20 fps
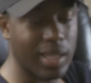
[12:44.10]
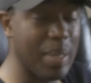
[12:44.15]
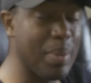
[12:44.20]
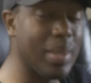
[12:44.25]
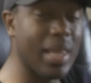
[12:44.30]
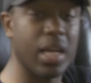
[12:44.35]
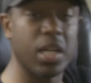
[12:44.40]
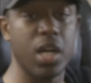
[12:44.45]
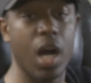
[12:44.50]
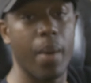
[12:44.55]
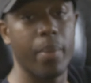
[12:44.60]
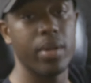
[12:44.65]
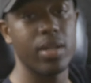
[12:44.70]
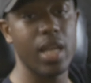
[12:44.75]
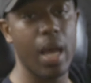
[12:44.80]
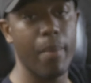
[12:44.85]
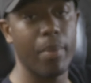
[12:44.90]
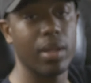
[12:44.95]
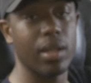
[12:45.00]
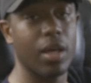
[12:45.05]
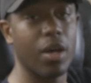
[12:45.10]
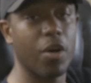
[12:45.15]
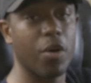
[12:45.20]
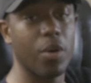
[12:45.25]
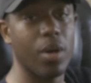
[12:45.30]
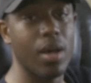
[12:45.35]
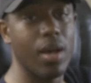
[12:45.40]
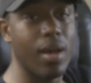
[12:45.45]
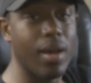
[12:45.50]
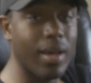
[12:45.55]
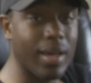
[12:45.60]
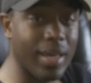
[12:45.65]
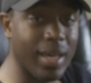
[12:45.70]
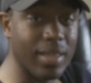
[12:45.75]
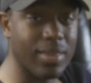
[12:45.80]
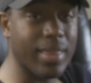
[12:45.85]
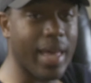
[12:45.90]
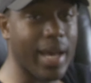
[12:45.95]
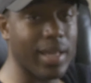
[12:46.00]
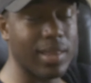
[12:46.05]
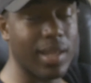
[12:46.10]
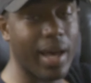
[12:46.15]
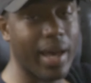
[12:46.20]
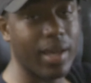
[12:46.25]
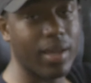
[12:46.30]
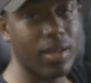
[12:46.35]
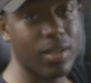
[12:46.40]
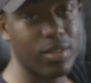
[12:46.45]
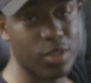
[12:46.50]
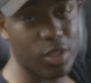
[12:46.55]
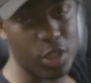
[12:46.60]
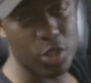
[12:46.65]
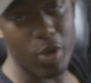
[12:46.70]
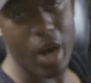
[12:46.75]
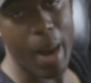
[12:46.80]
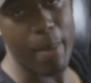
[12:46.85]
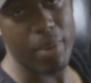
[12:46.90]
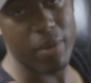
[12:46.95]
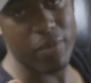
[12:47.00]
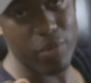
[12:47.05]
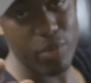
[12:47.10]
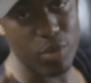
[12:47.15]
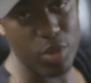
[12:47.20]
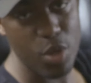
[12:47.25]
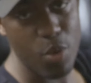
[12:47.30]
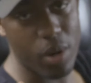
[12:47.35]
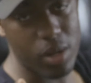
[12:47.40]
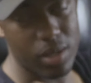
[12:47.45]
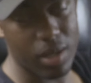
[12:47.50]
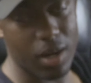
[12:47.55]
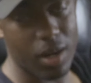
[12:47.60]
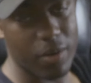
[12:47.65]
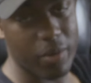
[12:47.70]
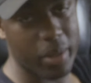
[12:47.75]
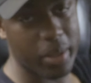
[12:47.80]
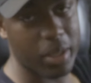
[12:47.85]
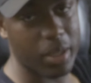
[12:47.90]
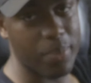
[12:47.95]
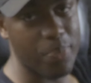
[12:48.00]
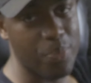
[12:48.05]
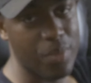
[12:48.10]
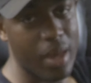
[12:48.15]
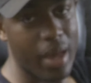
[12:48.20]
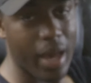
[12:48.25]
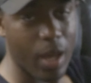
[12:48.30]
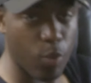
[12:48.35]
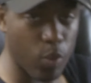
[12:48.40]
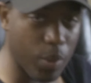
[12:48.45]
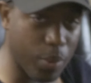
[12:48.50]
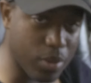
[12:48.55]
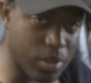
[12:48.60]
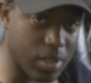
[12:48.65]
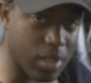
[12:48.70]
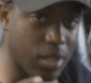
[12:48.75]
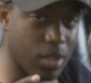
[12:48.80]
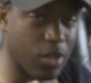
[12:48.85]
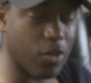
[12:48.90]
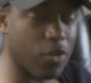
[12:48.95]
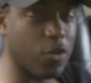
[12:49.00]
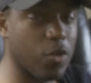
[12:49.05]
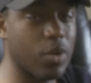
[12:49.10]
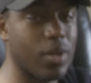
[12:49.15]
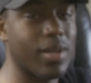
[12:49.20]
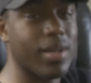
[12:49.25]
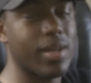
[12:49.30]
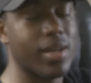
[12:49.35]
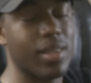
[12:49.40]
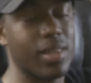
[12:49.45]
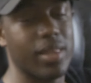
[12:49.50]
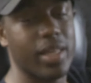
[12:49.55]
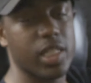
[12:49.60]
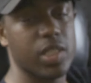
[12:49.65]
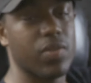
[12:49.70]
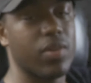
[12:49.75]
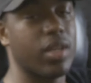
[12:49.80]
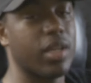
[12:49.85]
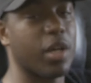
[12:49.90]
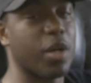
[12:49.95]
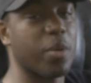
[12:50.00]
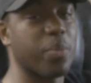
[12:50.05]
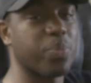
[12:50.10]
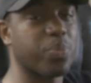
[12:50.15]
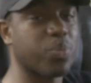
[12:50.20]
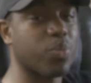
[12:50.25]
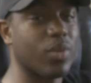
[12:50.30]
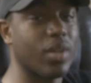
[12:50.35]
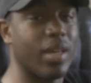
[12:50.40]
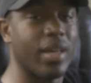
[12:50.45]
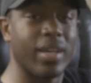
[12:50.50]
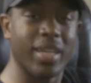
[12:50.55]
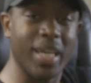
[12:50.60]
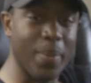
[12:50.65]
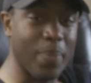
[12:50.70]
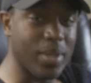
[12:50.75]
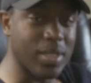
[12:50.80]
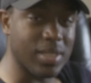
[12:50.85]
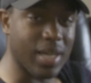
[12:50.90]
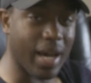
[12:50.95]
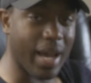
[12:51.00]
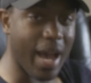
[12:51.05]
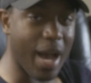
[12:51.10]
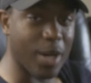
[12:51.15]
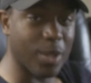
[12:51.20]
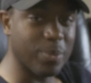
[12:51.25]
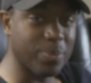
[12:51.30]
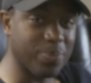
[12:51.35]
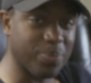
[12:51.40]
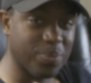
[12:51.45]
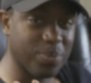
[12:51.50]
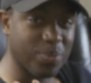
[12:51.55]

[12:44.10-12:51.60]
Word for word: Leave me that comment down below, hit that like, subscribe if you are not already, and we will see you in the next video. Kpaceguy out.